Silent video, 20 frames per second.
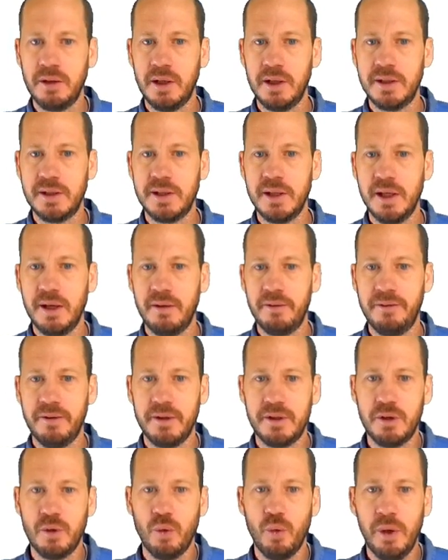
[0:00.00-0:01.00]
Let's say if
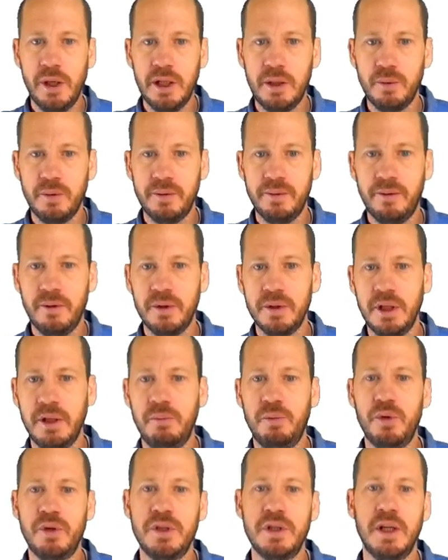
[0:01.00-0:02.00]
it's a wheat with
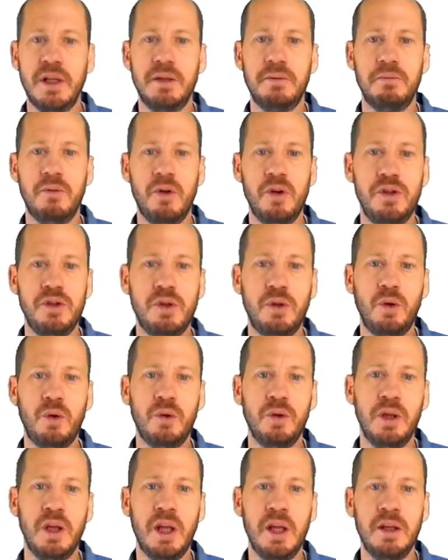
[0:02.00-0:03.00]
14% moisture
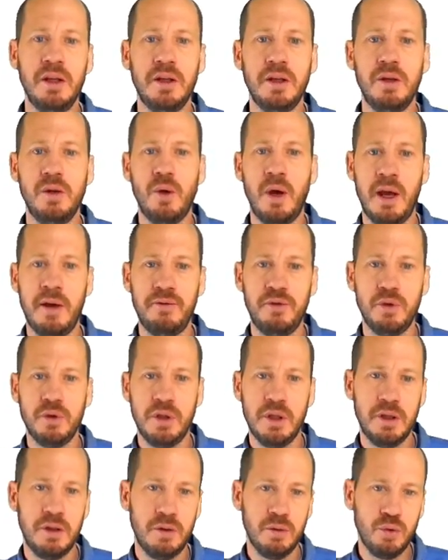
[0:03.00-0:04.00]
content, you have to
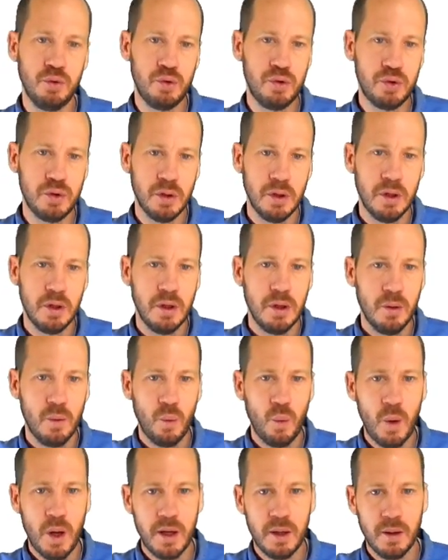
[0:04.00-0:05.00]
deduce
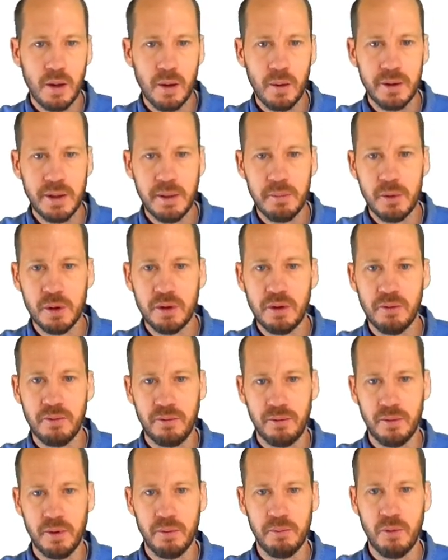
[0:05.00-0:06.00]
what the amount
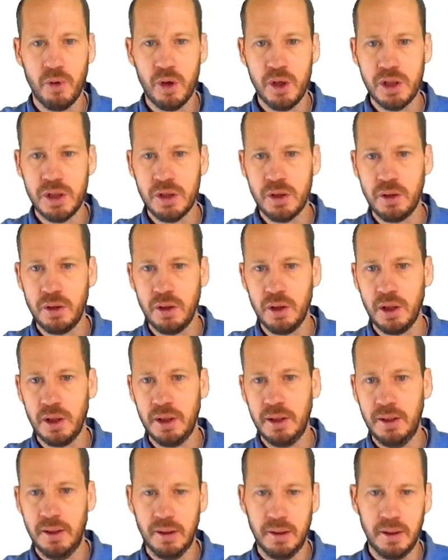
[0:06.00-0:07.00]
of moisture
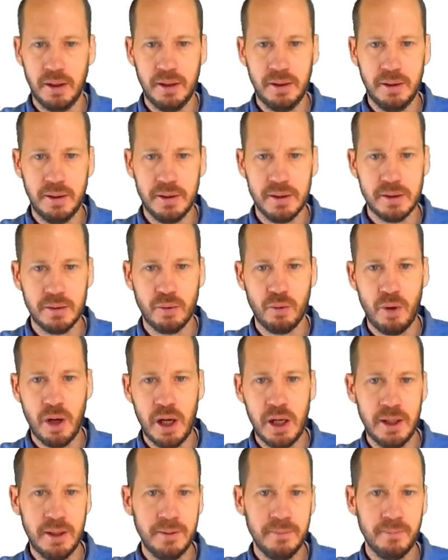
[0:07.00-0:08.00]
in the in this
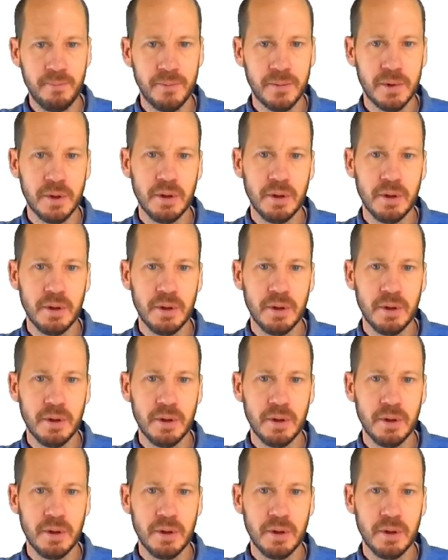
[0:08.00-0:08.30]
grain.